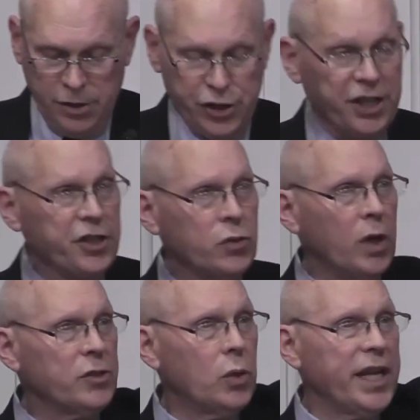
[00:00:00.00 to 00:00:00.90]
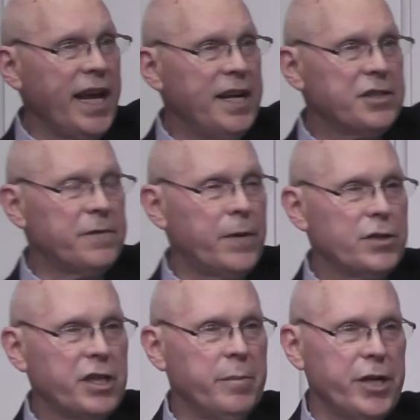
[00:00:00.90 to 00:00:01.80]
Genesis 1:28 is the
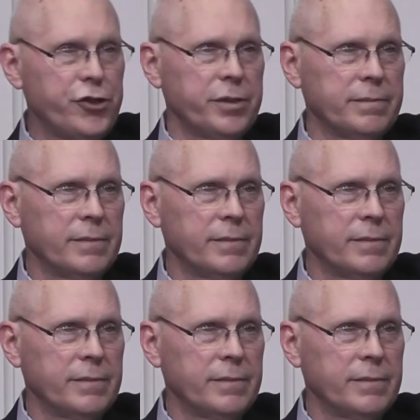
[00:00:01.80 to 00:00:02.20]
first commission.